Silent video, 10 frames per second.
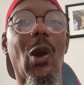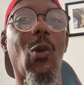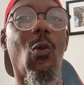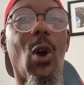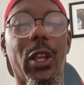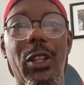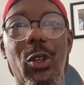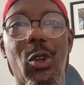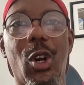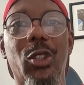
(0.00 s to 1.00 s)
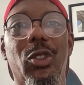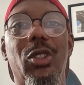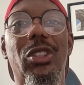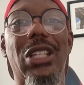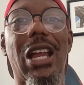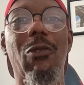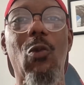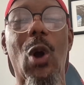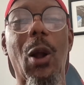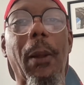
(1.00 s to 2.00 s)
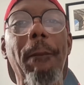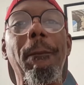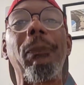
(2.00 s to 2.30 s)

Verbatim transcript: or walking their dogs on the sidewalk